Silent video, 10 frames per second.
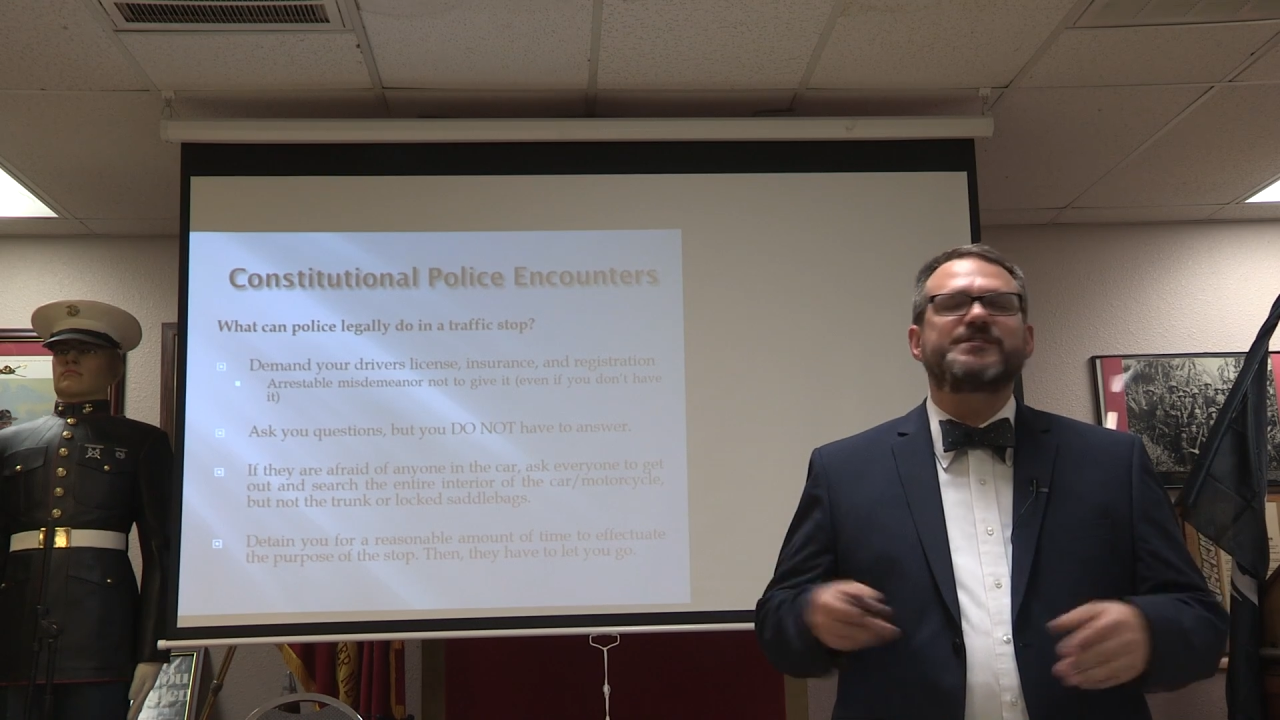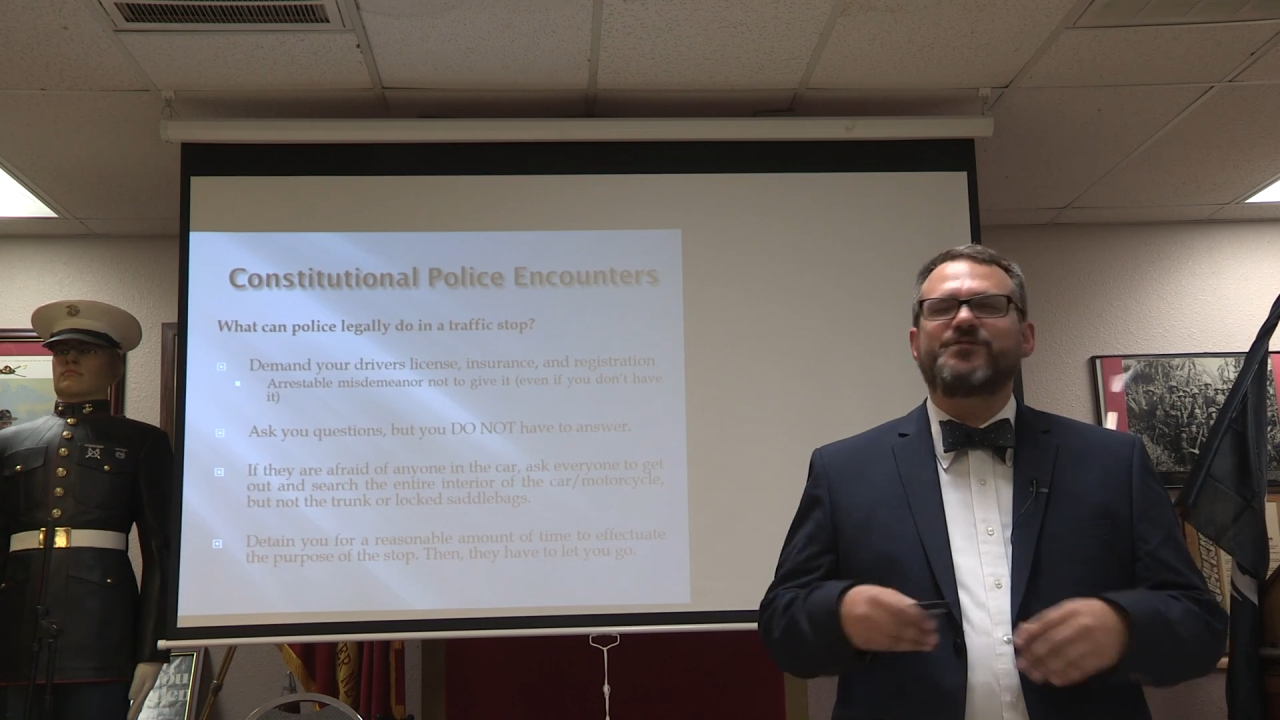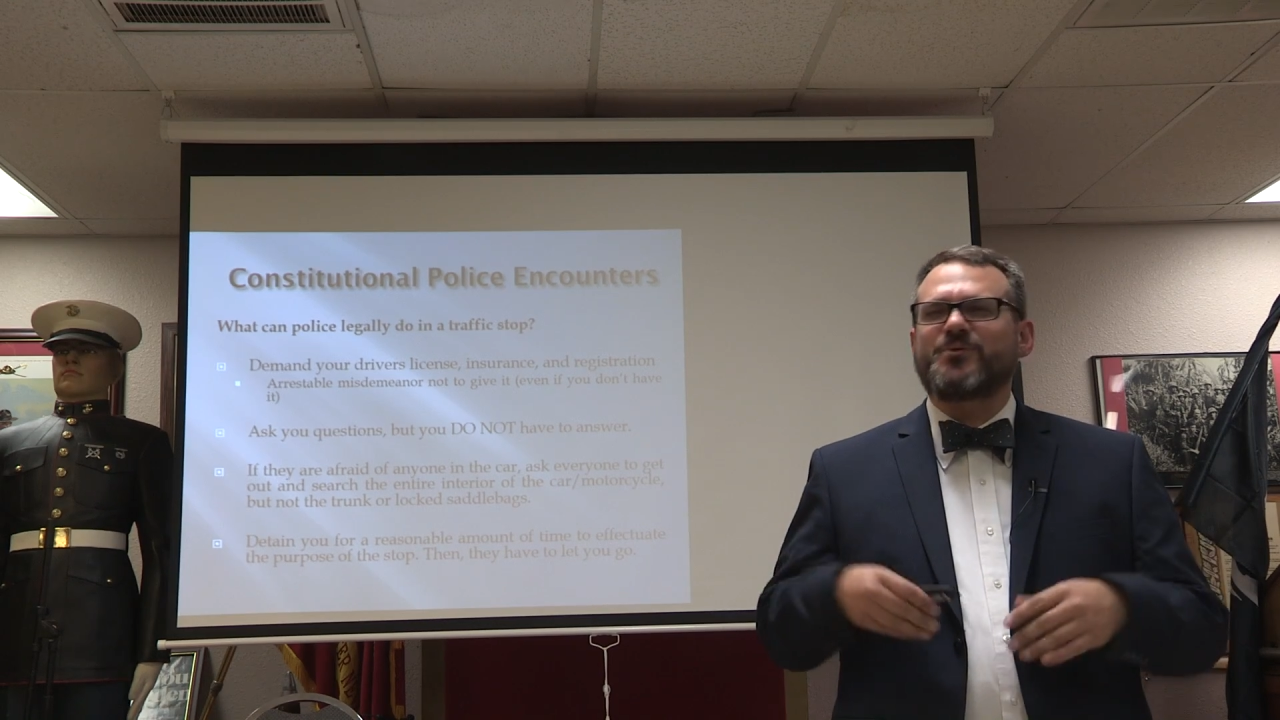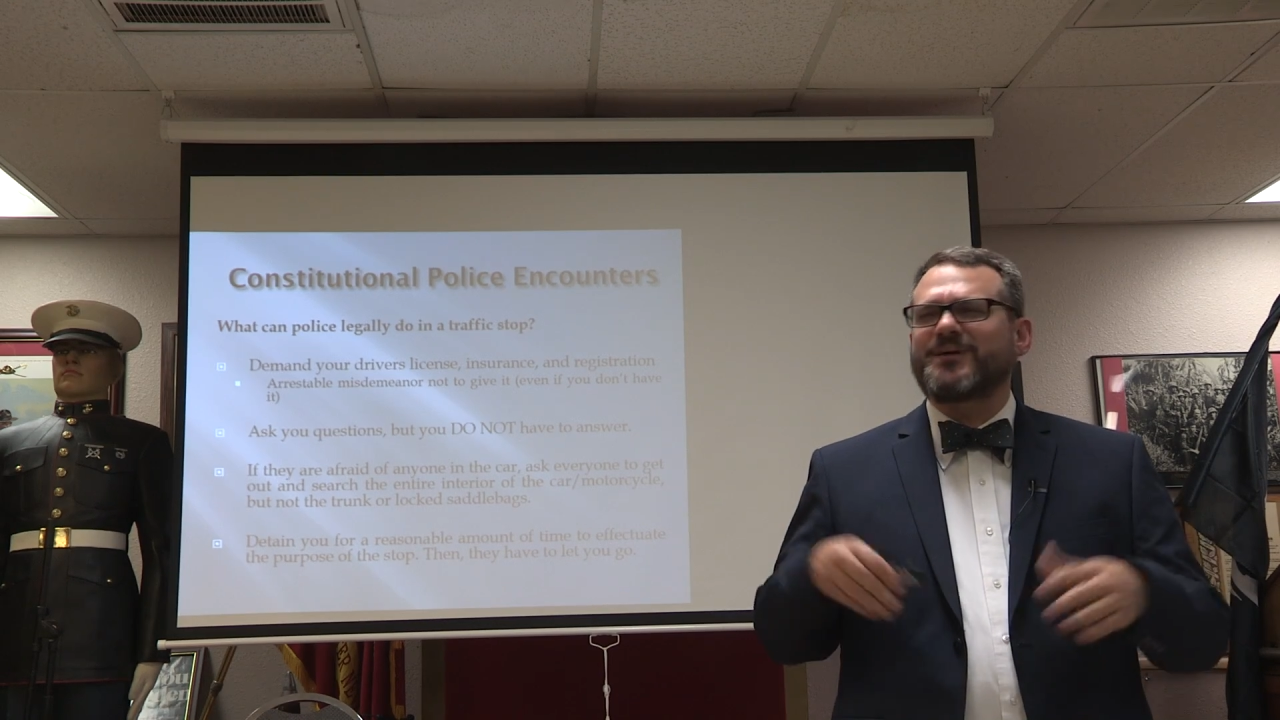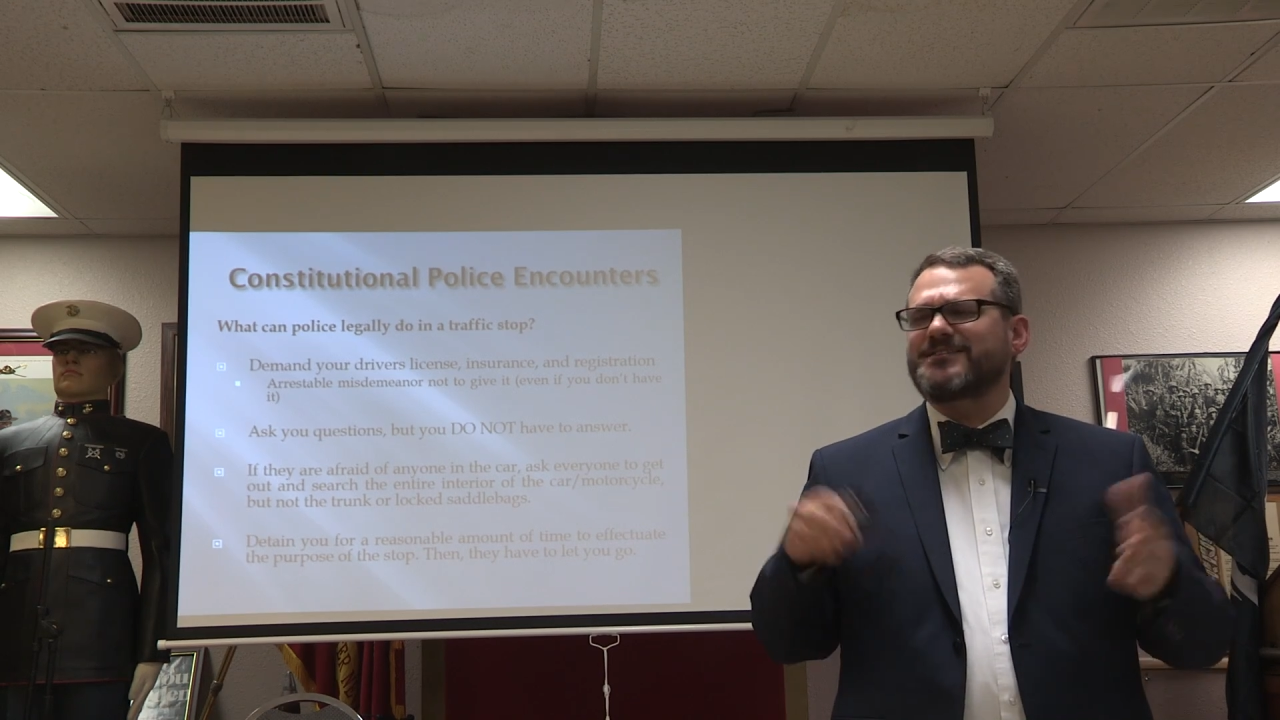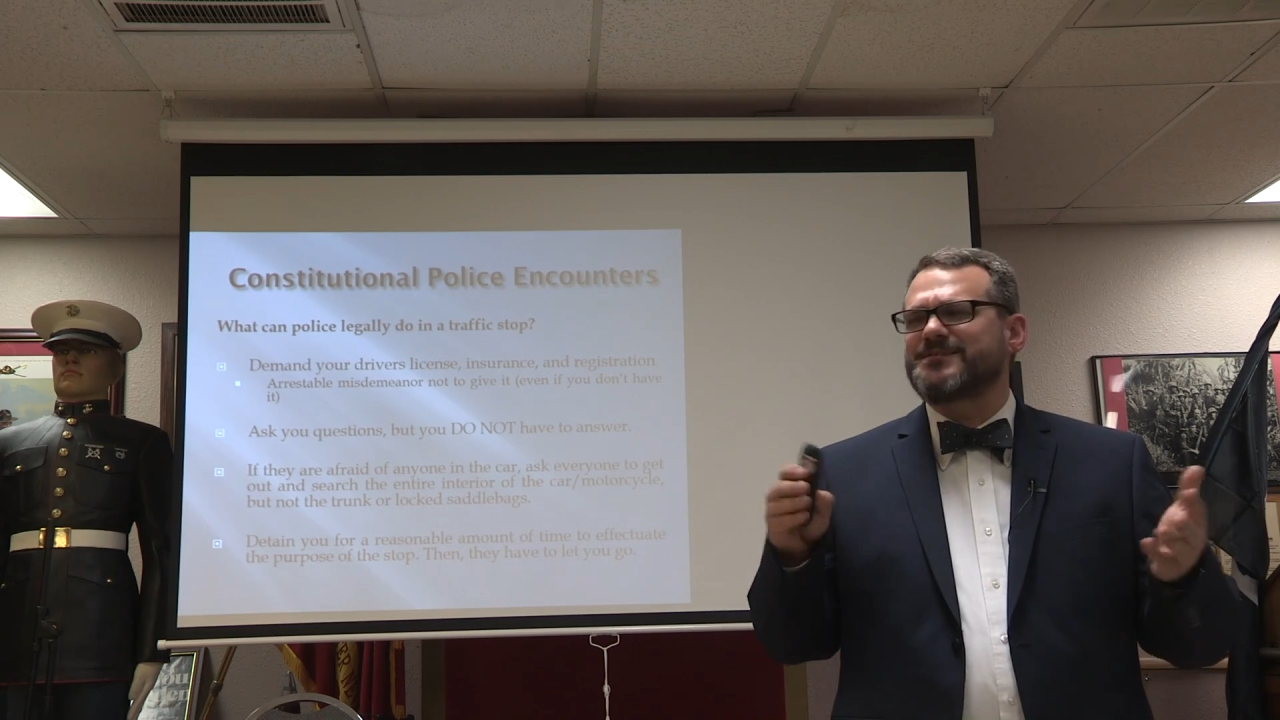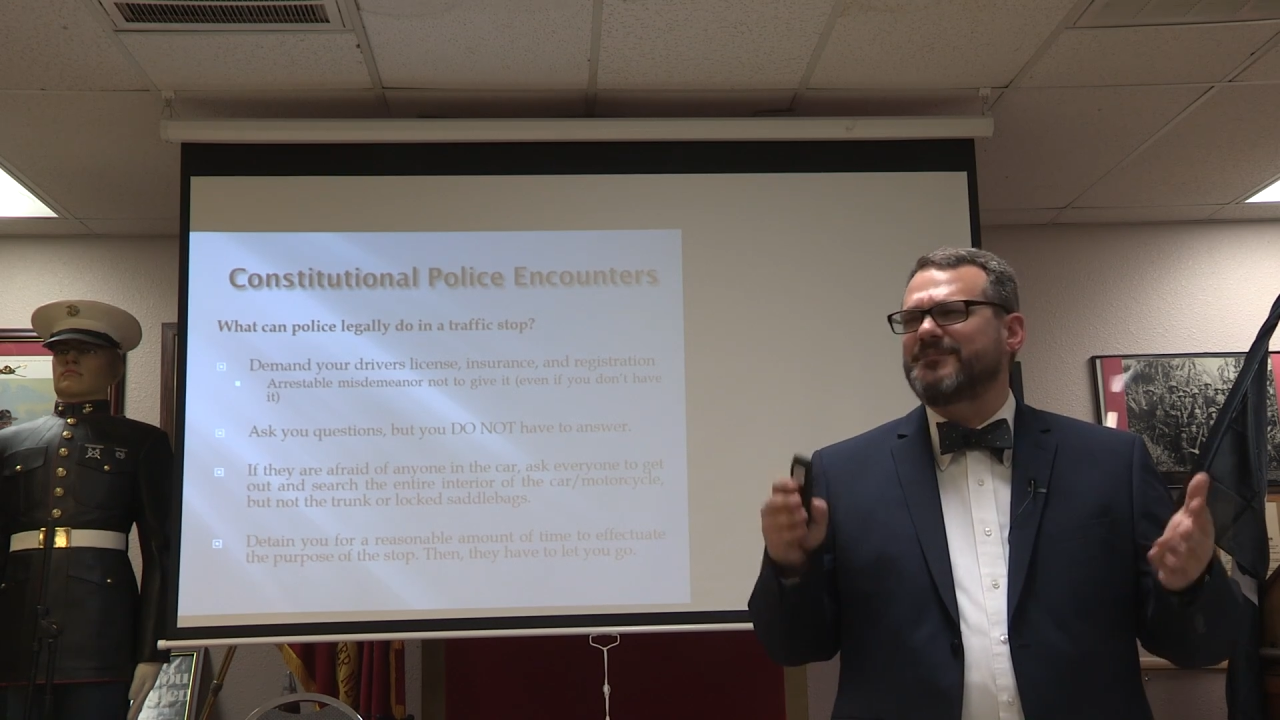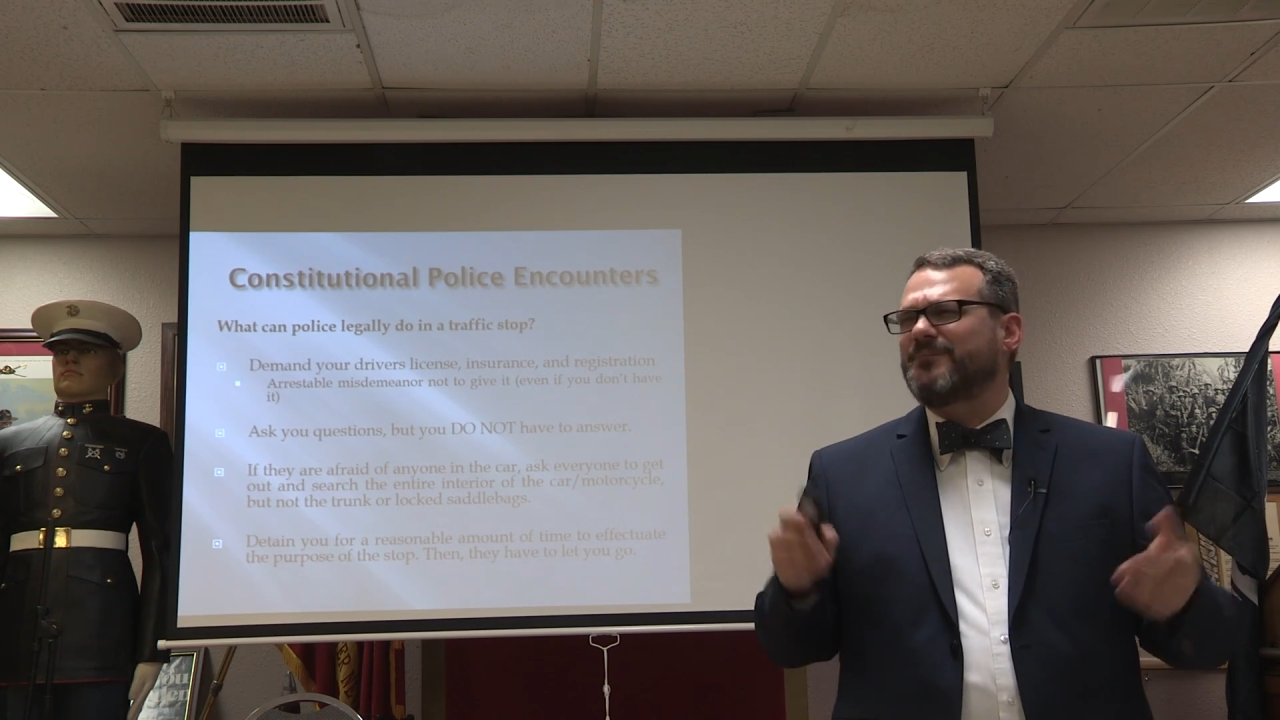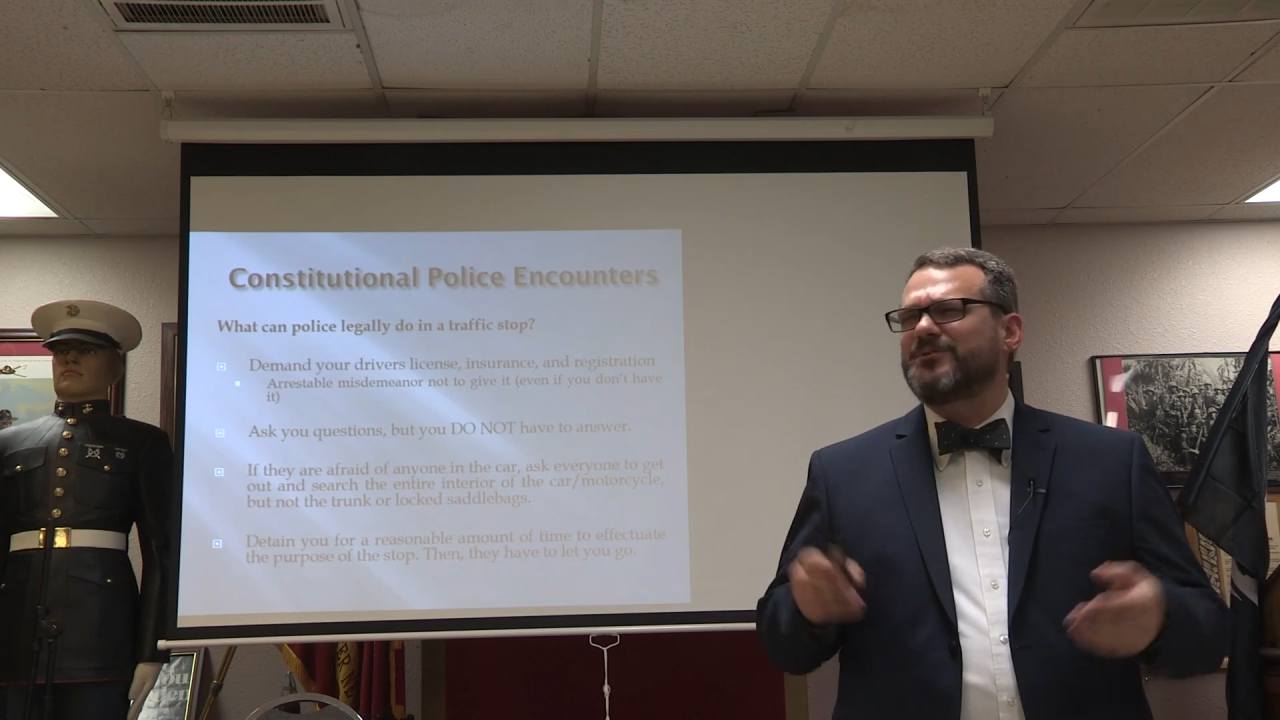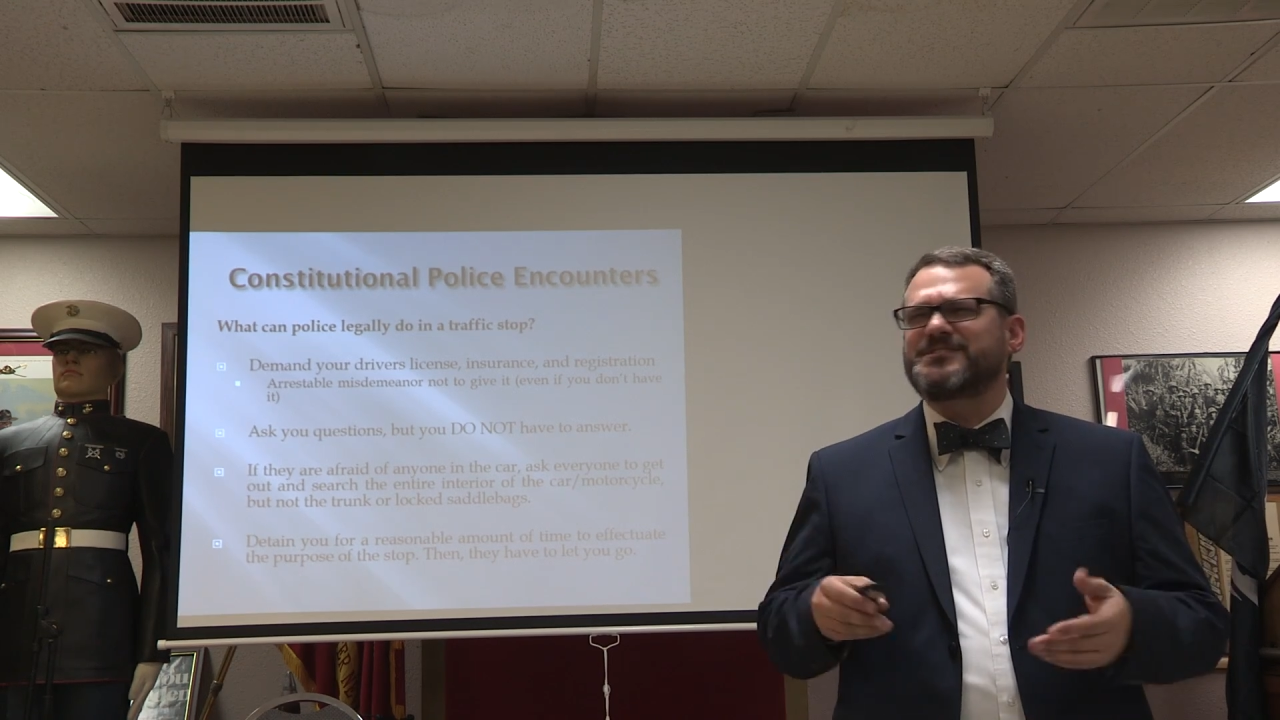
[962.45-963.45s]
have thrown out some
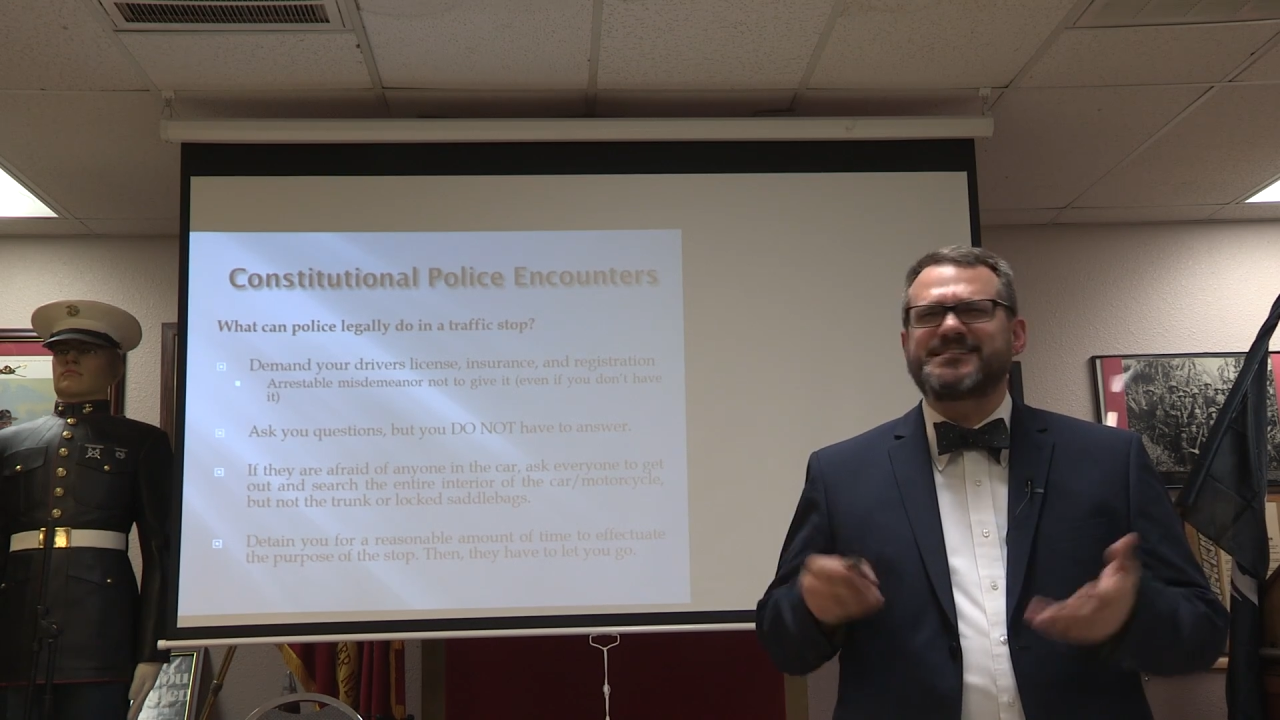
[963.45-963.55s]
numbers.